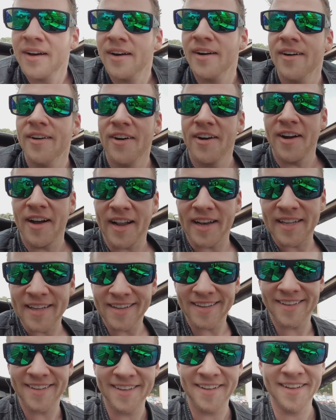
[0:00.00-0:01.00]
All right.
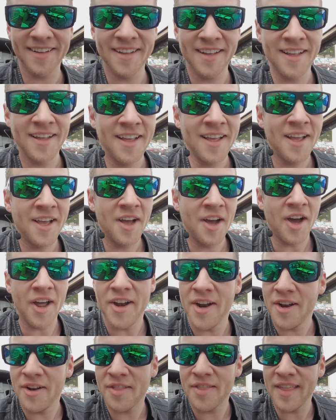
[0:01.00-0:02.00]
I
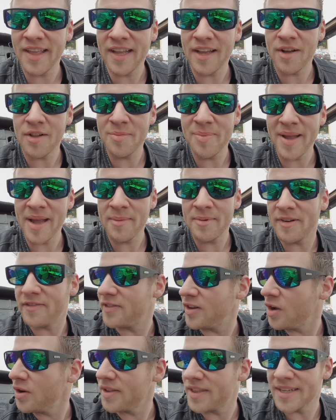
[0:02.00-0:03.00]
don't think I'll be able to
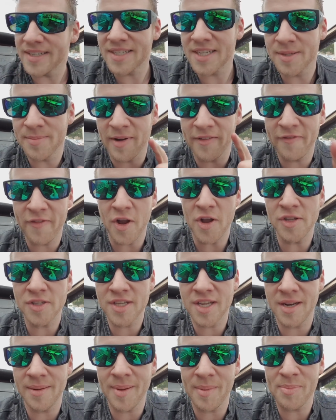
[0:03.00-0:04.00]
vlog this because my phone's
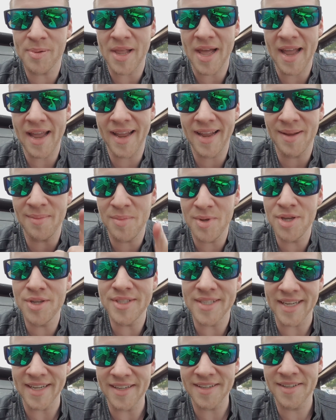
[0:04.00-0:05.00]
going to be playing
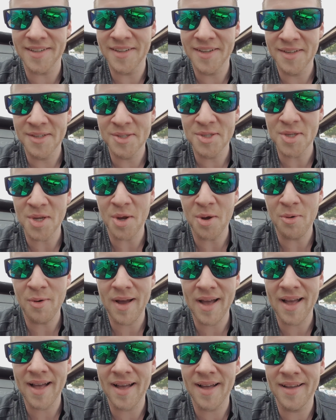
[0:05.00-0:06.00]
music. So
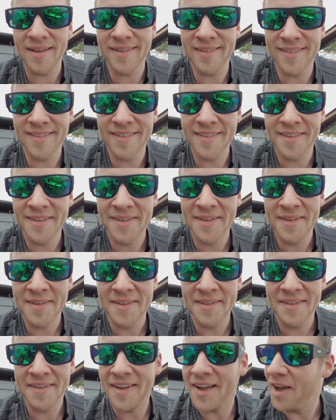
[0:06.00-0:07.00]
uh,
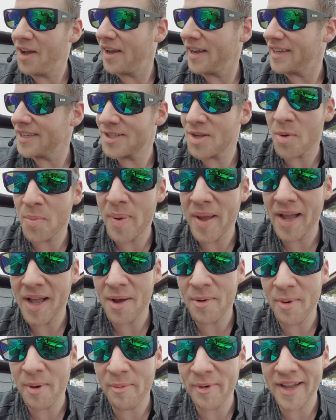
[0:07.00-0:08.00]
I guess I'll pick
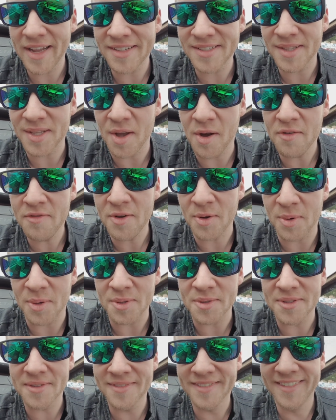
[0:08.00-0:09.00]
up when we get to the golf
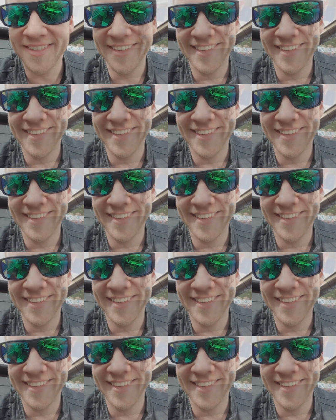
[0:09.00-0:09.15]
course.